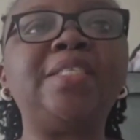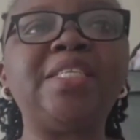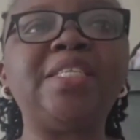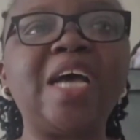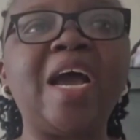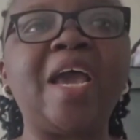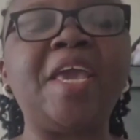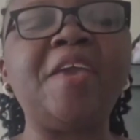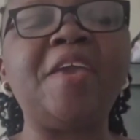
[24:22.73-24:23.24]

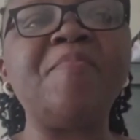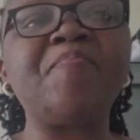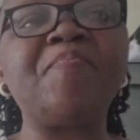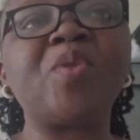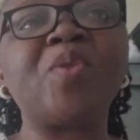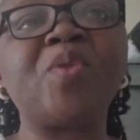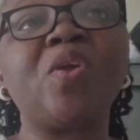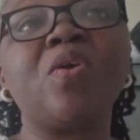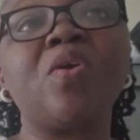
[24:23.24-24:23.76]
at a
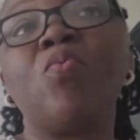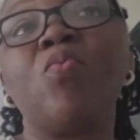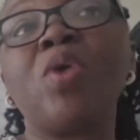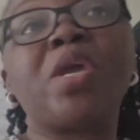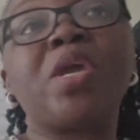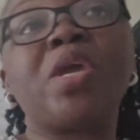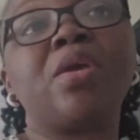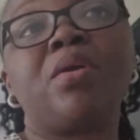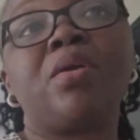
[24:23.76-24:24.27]
time.
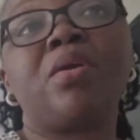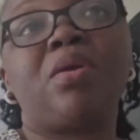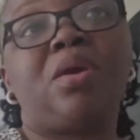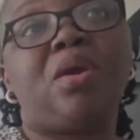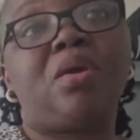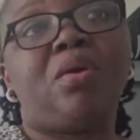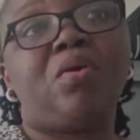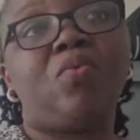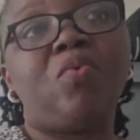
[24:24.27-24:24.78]
We
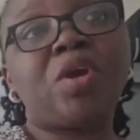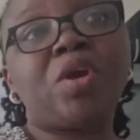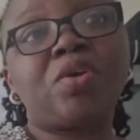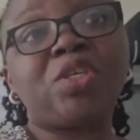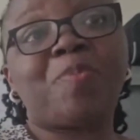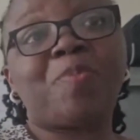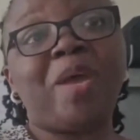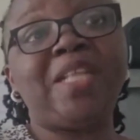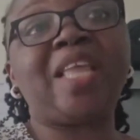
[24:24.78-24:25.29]

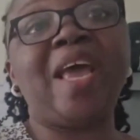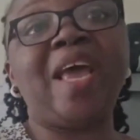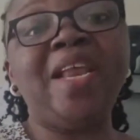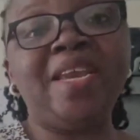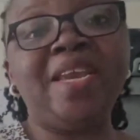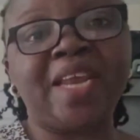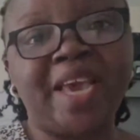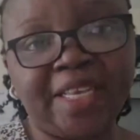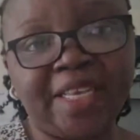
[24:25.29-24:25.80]
could
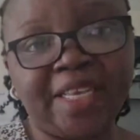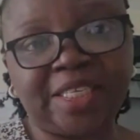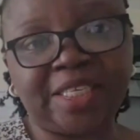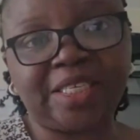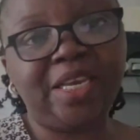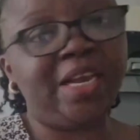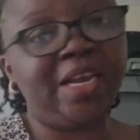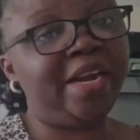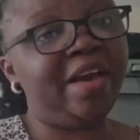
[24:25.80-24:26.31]
spend 10
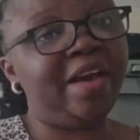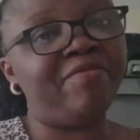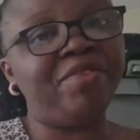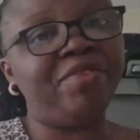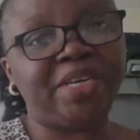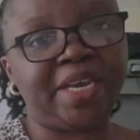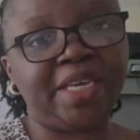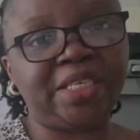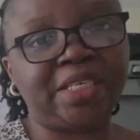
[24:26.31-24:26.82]
days,
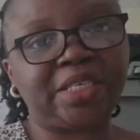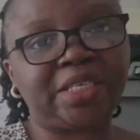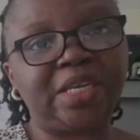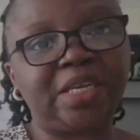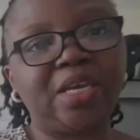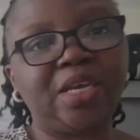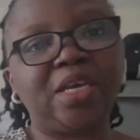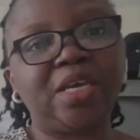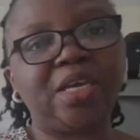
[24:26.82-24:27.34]
11
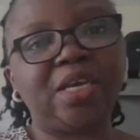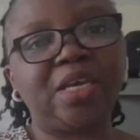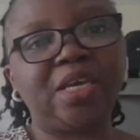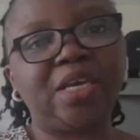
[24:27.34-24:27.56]
days,